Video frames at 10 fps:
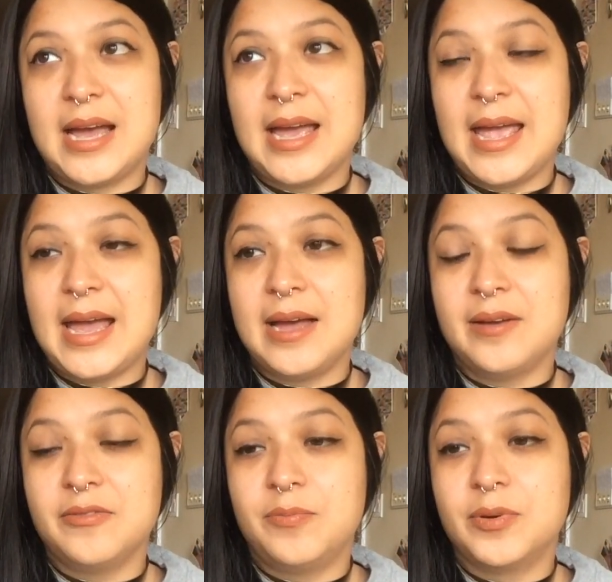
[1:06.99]
I
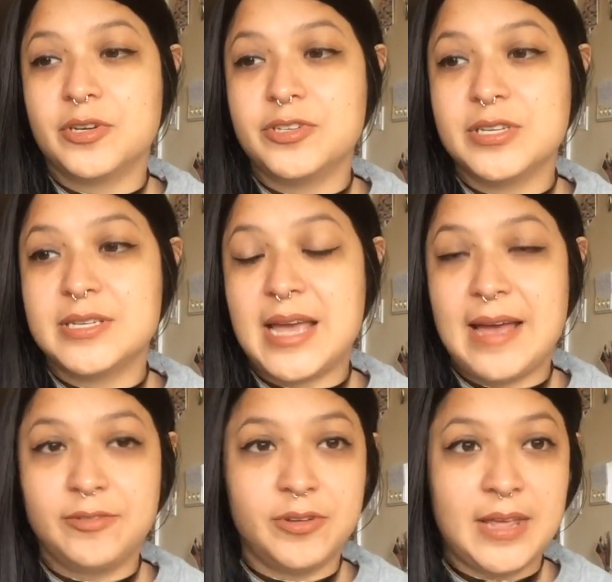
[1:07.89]
have purchased
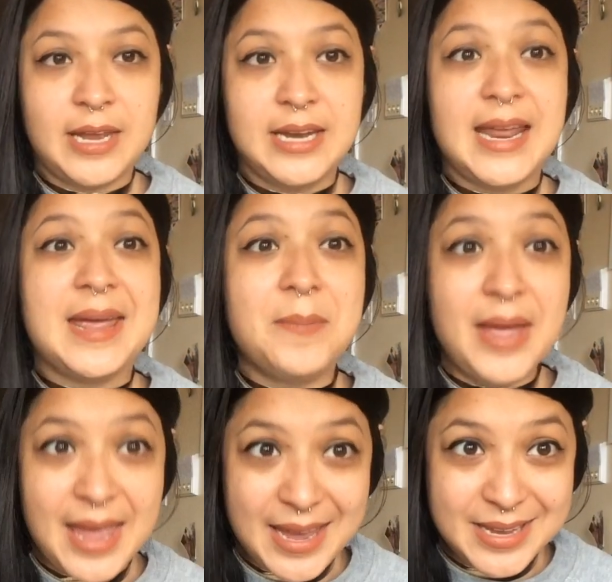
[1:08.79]
after that an
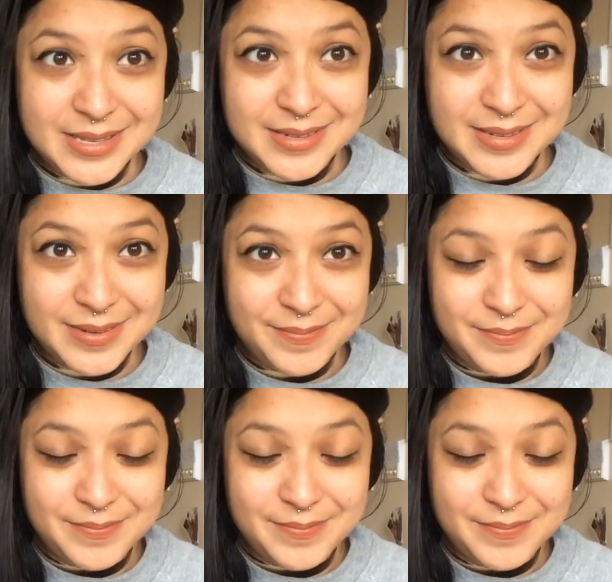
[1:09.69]
8x8,